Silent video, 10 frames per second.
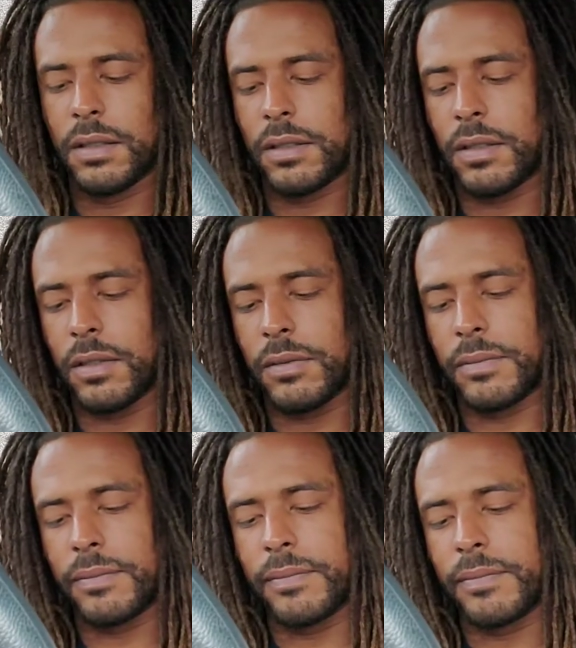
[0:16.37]
so
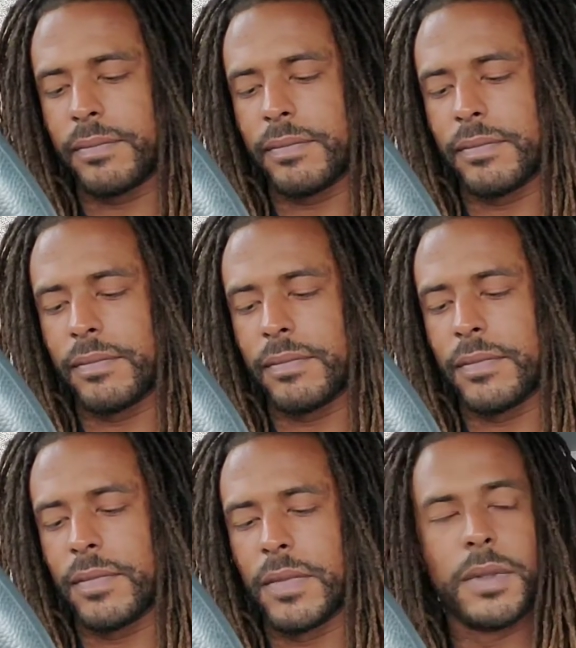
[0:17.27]

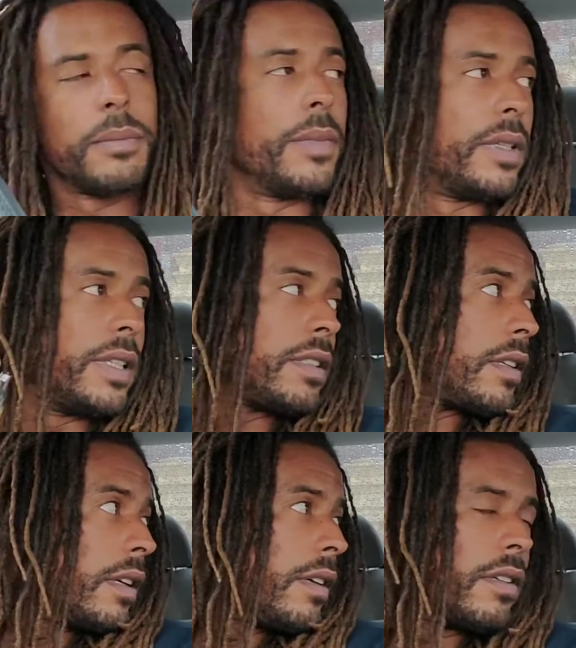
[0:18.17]
but this
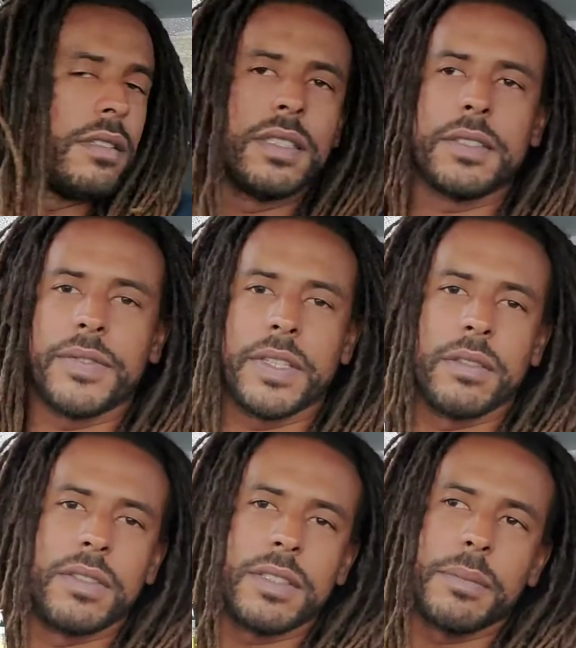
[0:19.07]
uh this
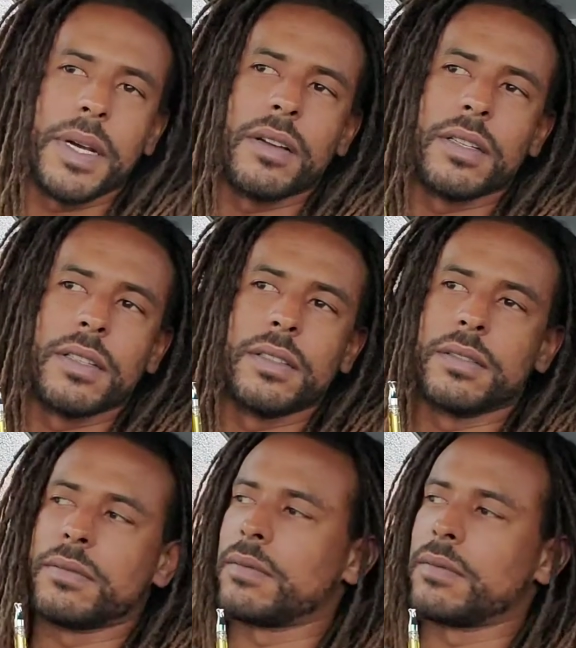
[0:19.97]
video this about uh